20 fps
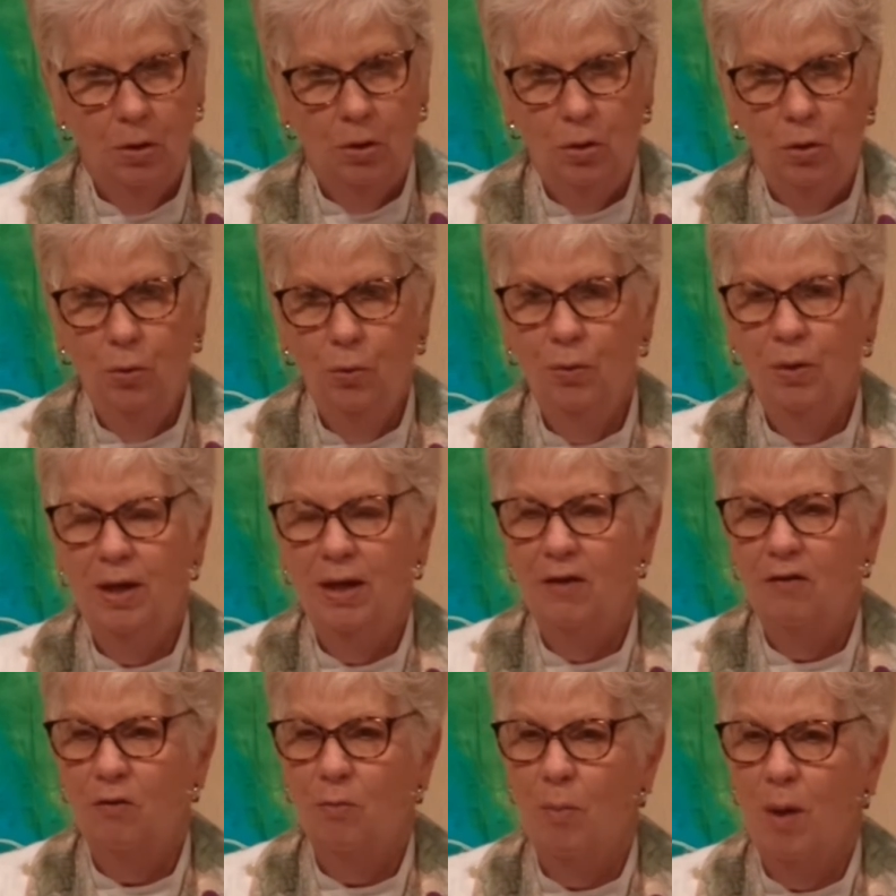Your
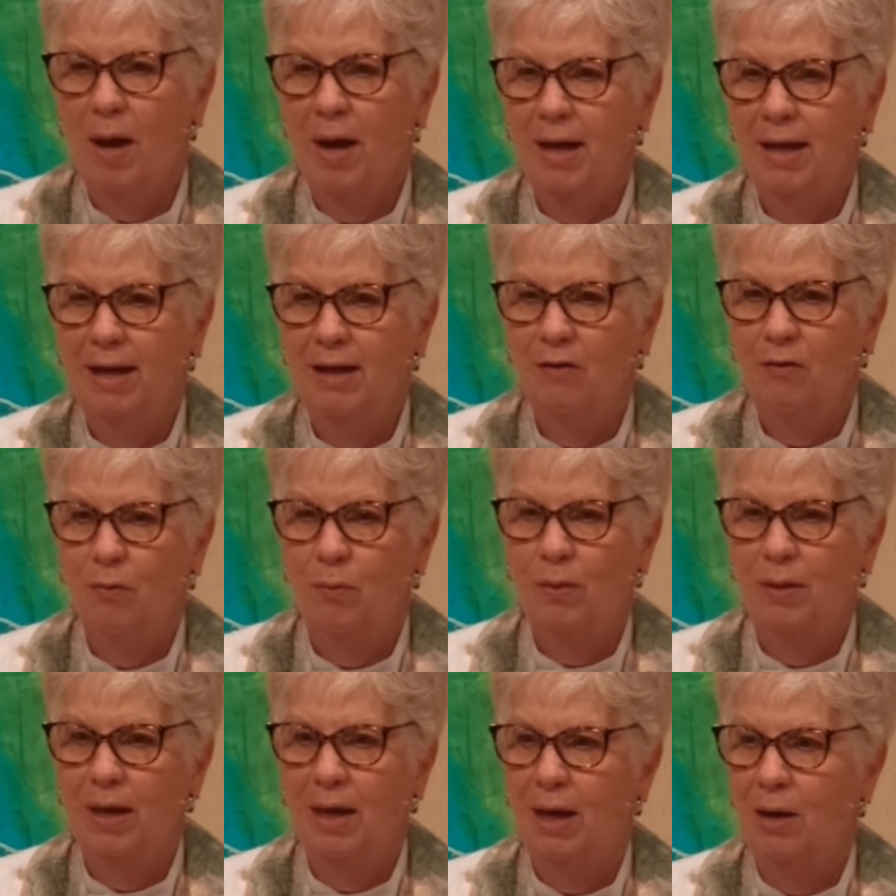gift, my gift,
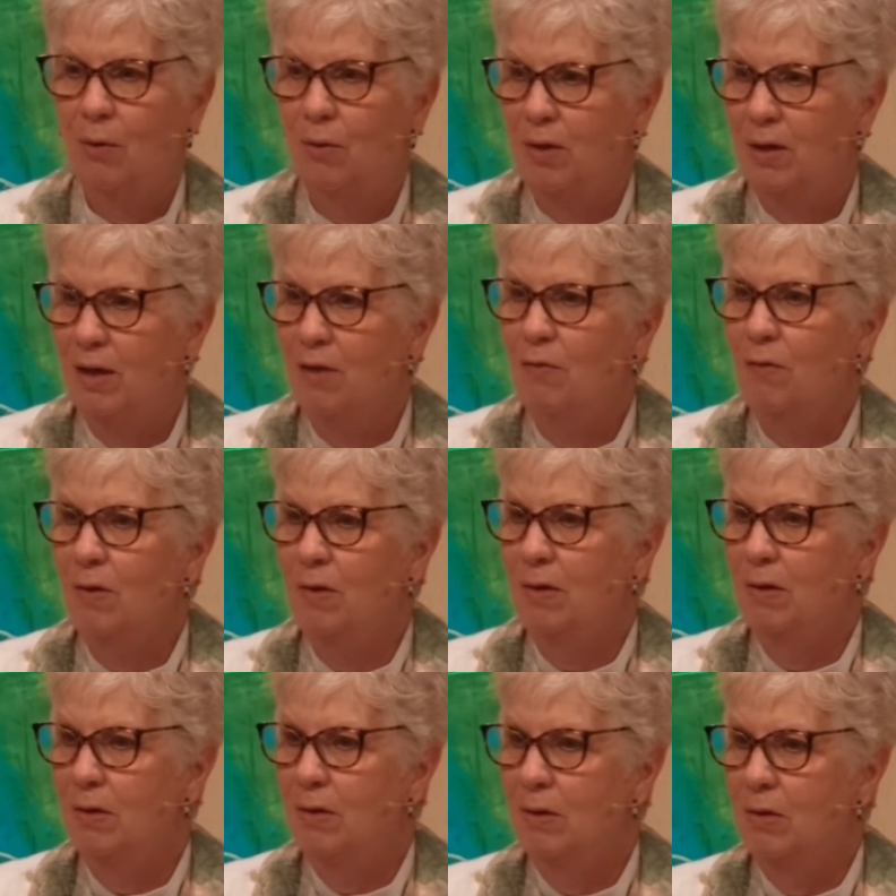when they are
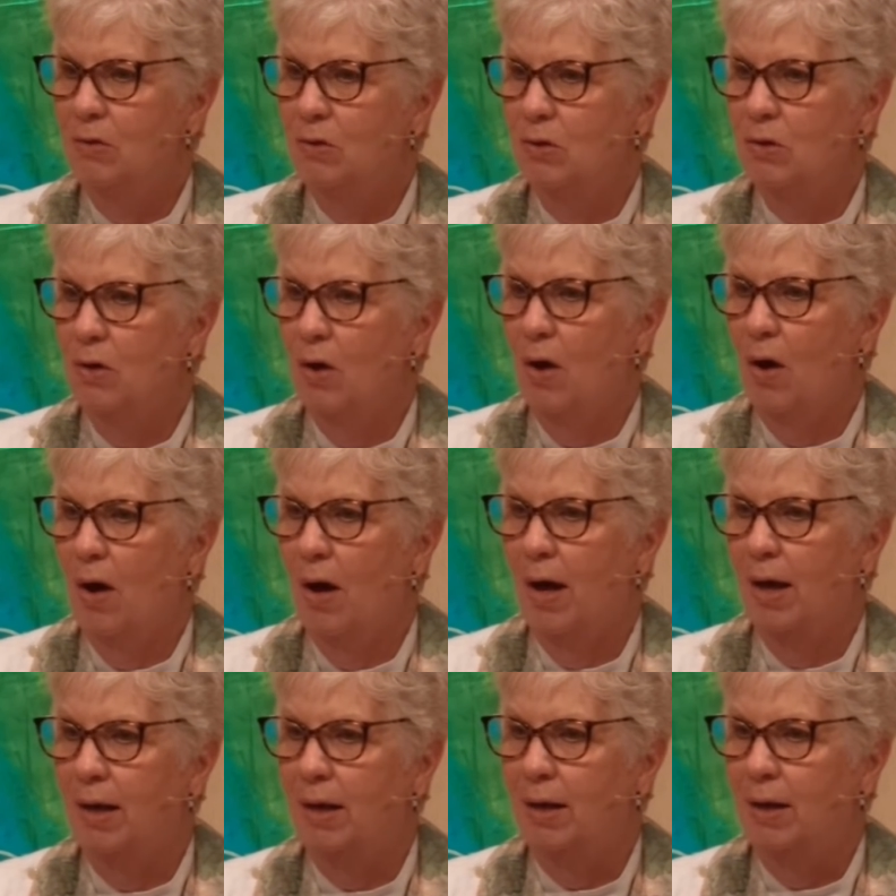given to
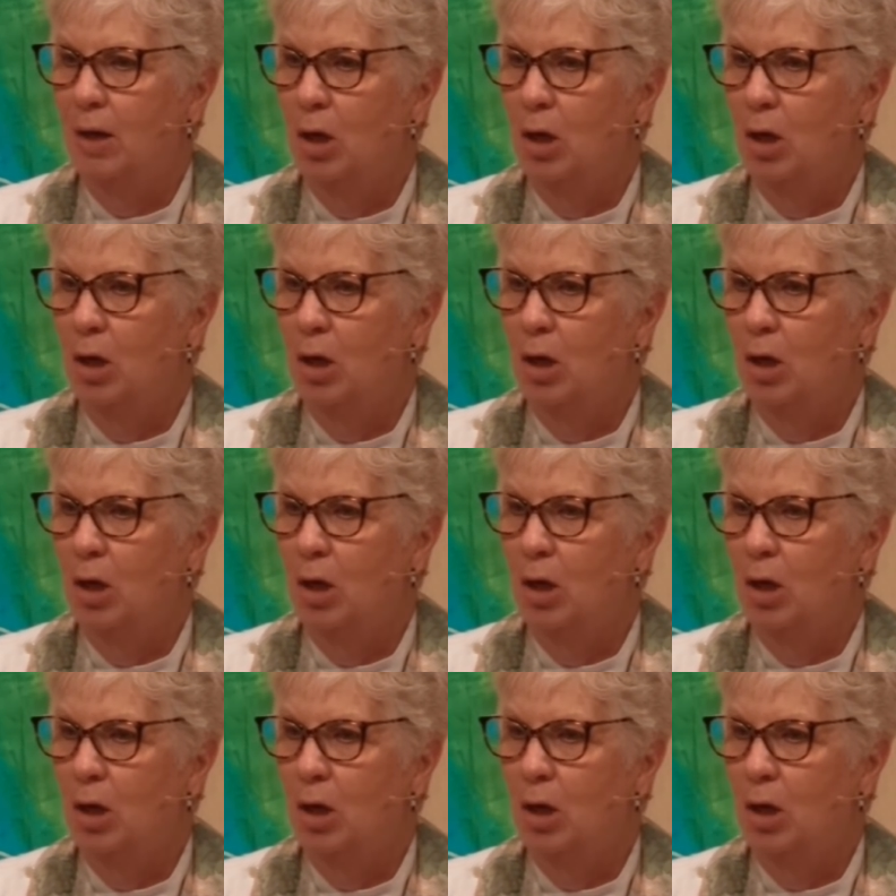God,